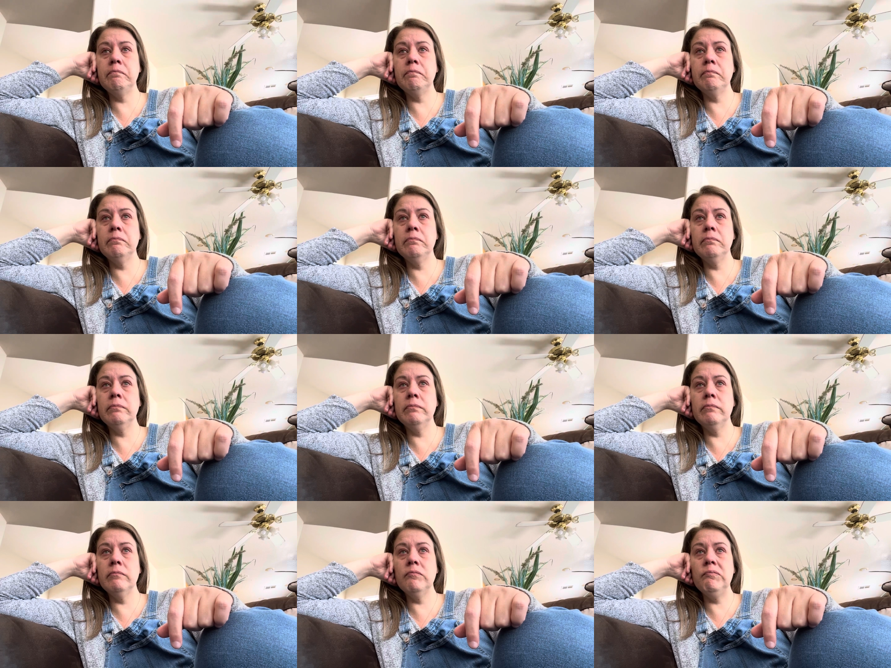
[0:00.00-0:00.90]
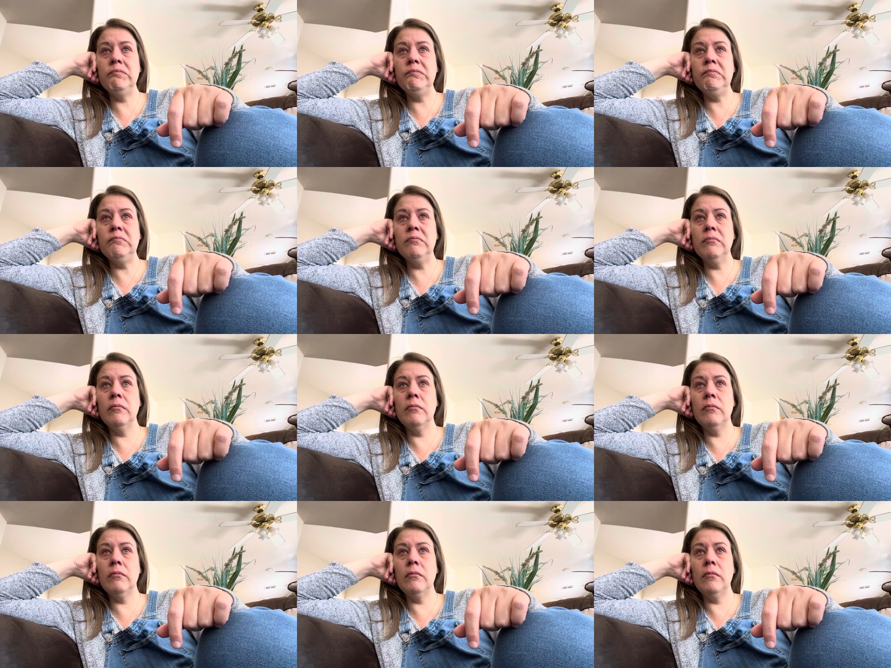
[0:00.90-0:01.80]

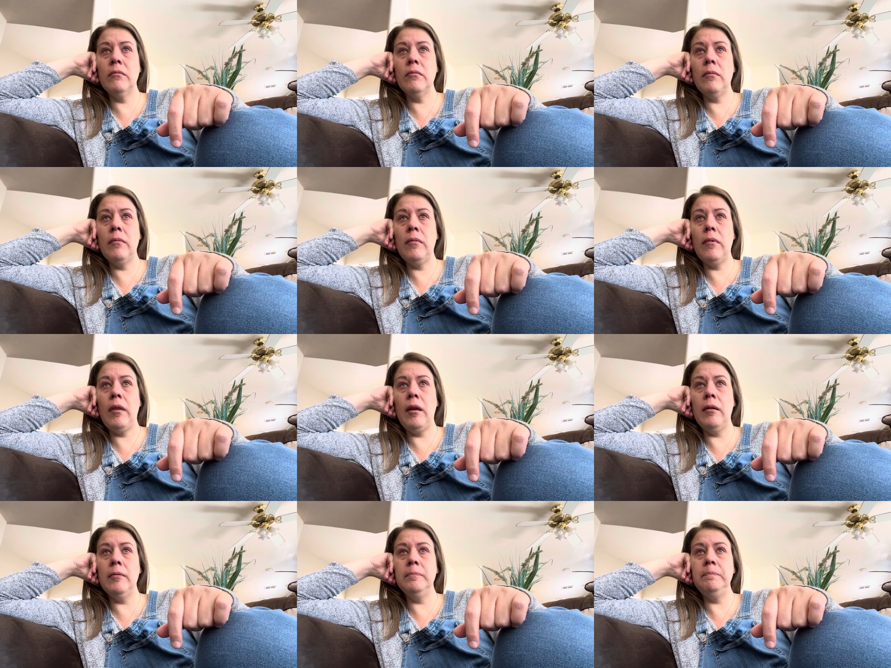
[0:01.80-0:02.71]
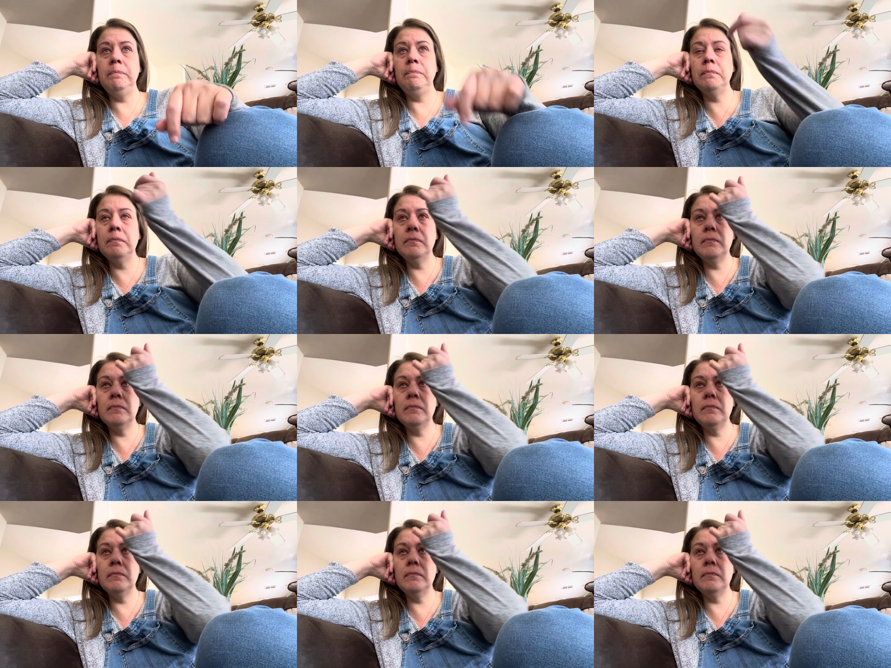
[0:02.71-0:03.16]
[no speech]